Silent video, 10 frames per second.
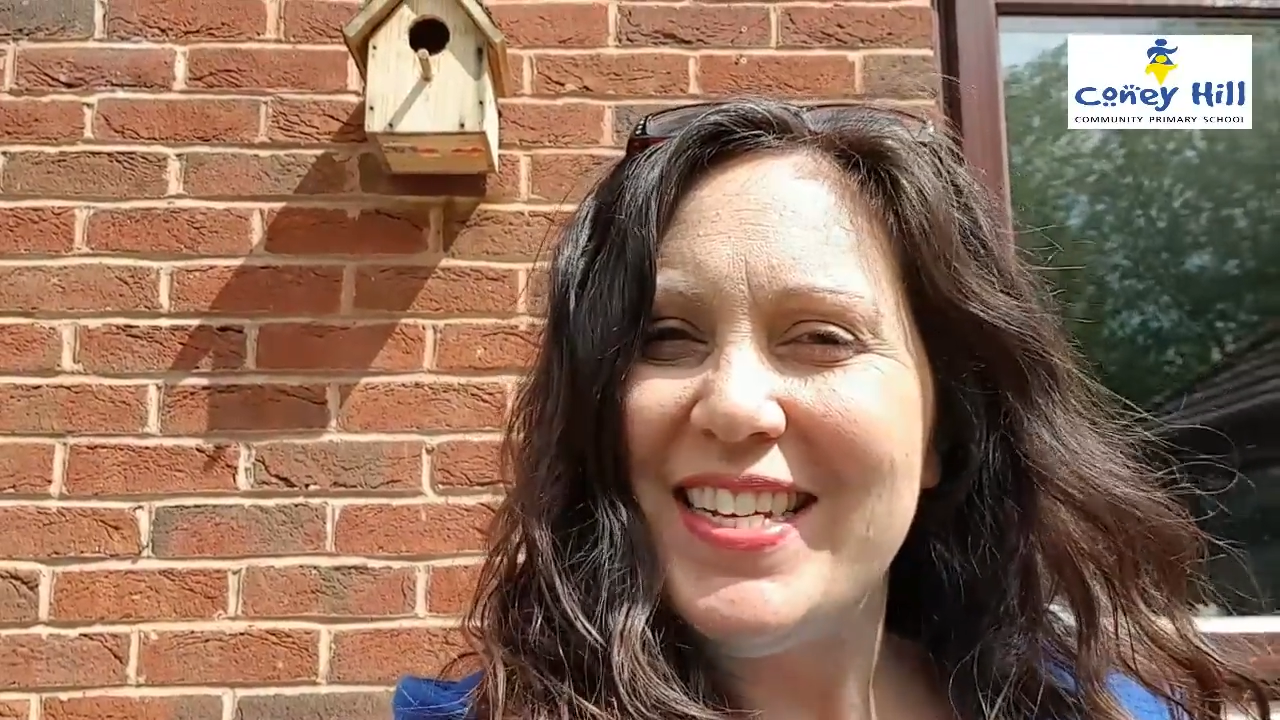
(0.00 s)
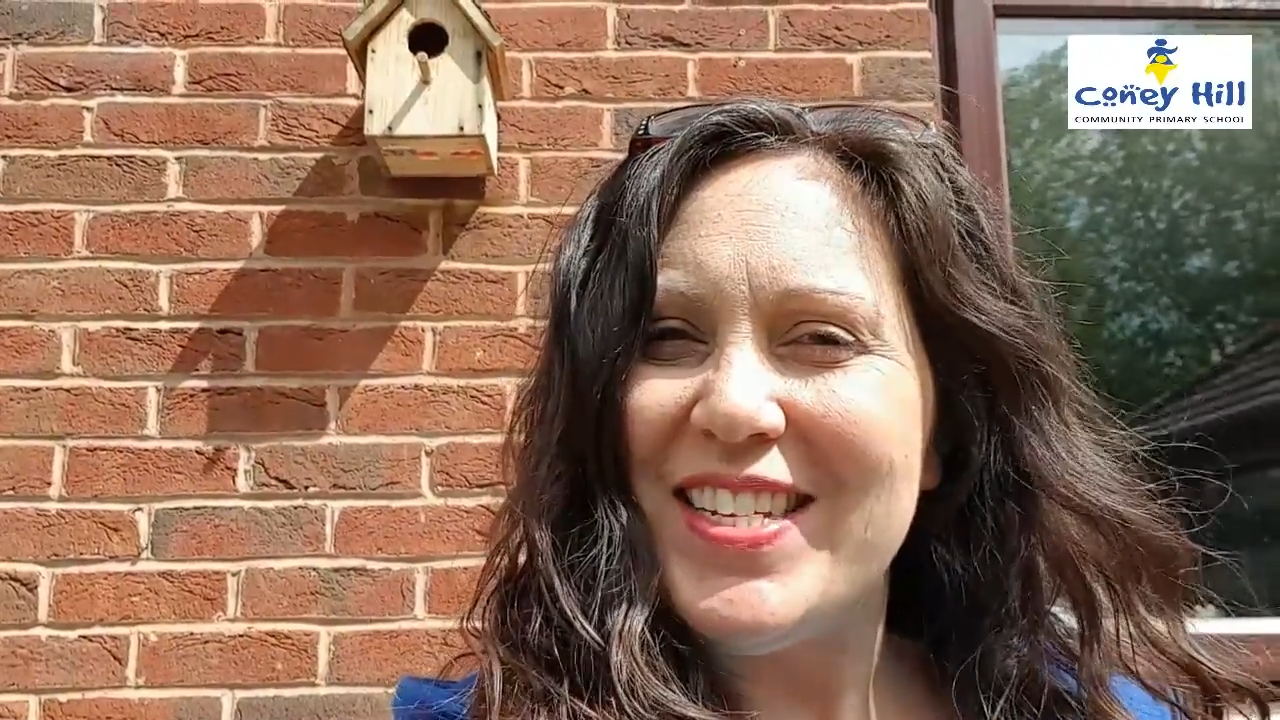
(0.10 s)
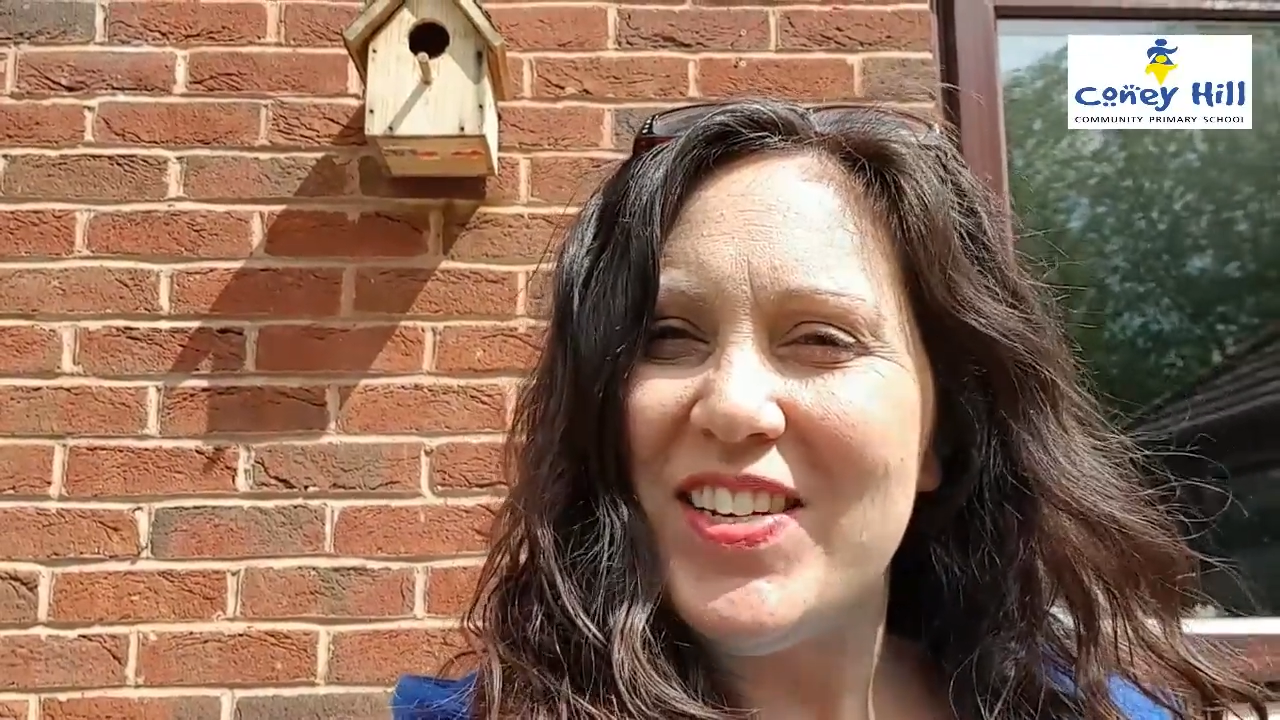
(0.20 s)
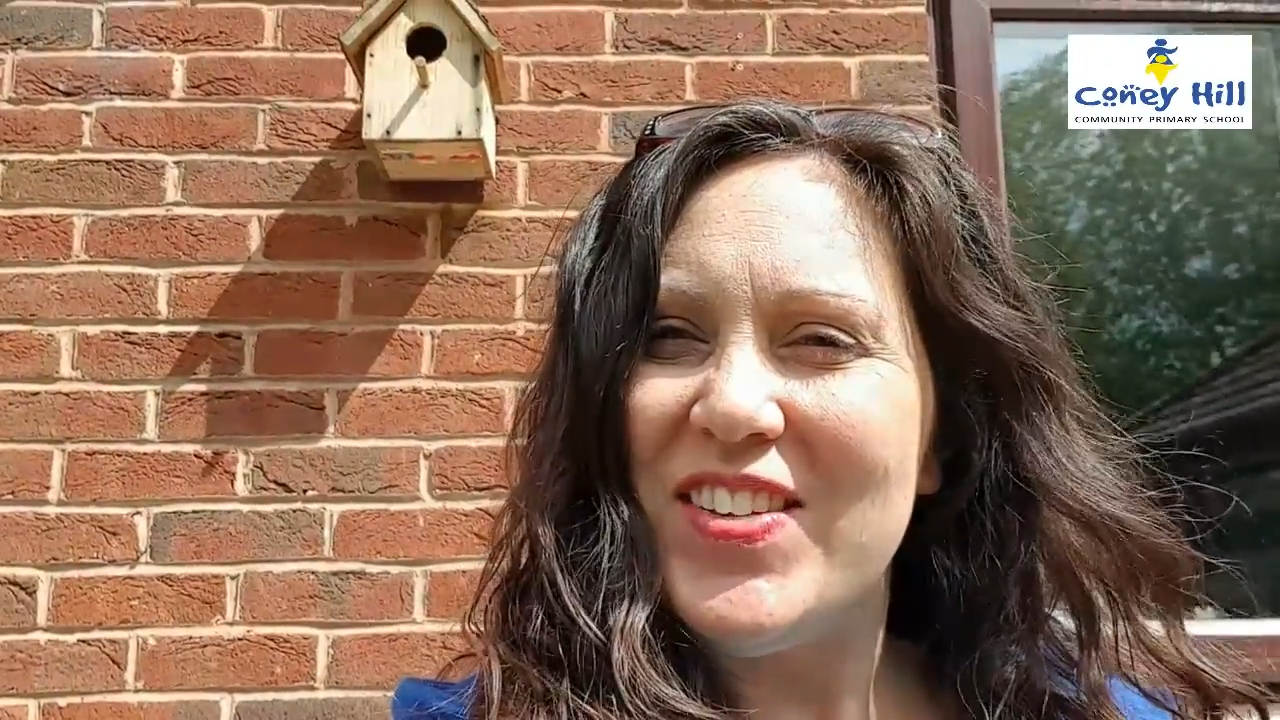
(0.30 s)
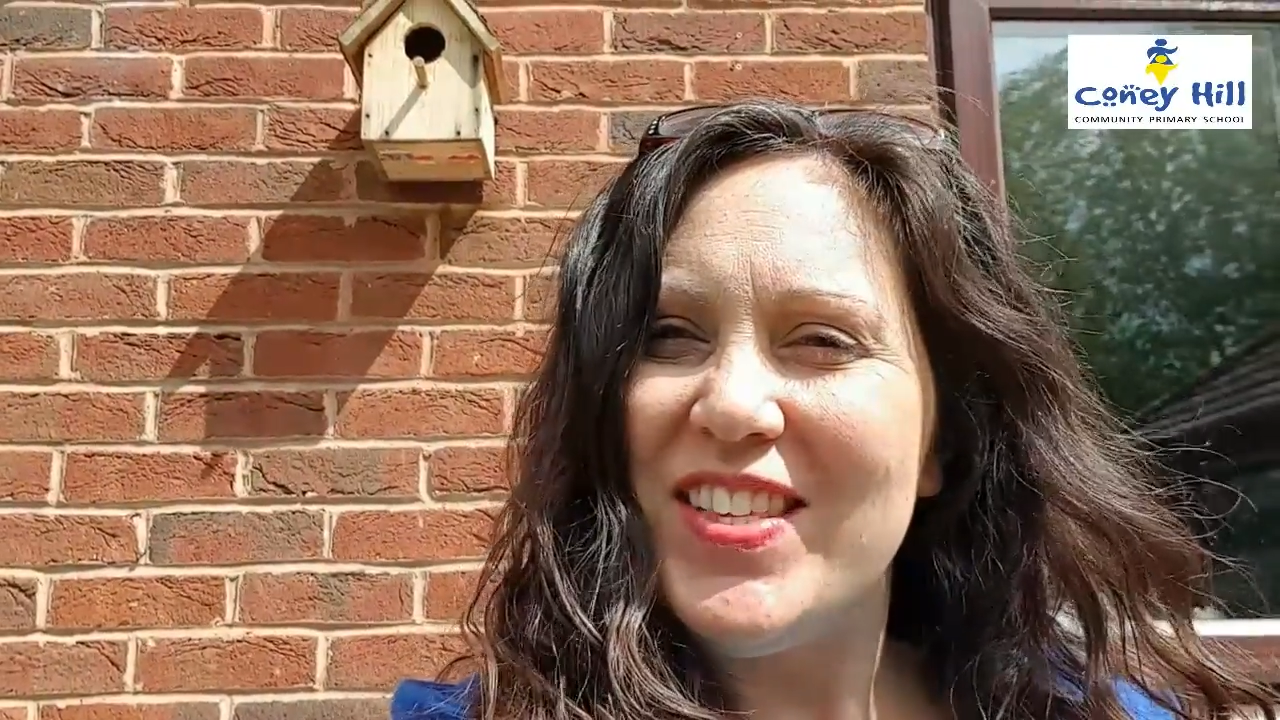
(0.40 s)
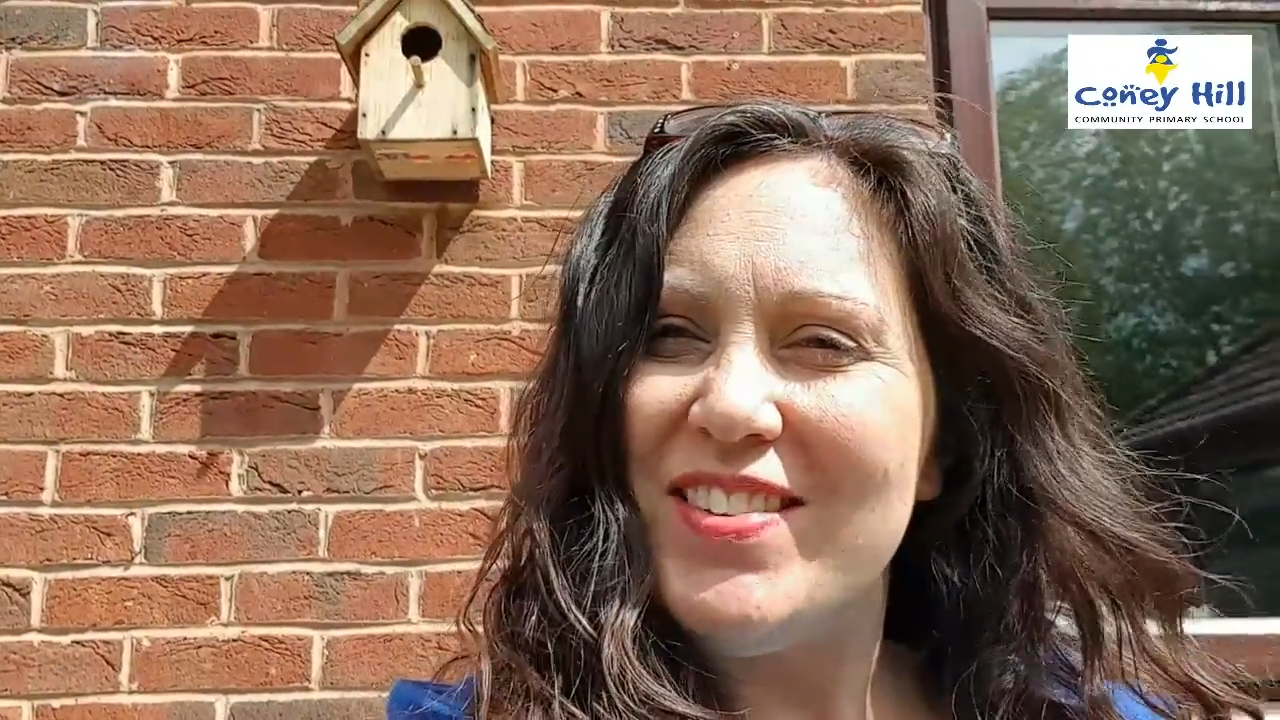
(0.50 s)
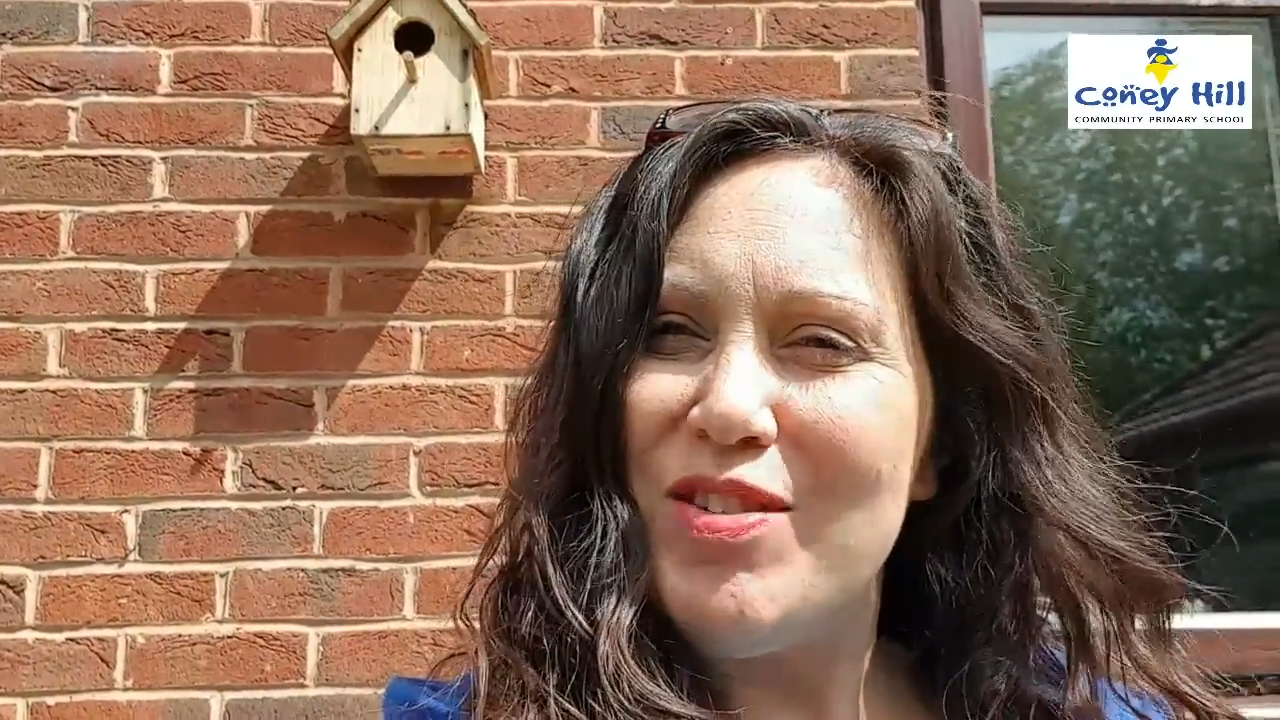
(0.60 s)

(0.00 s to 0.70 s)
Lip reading: So the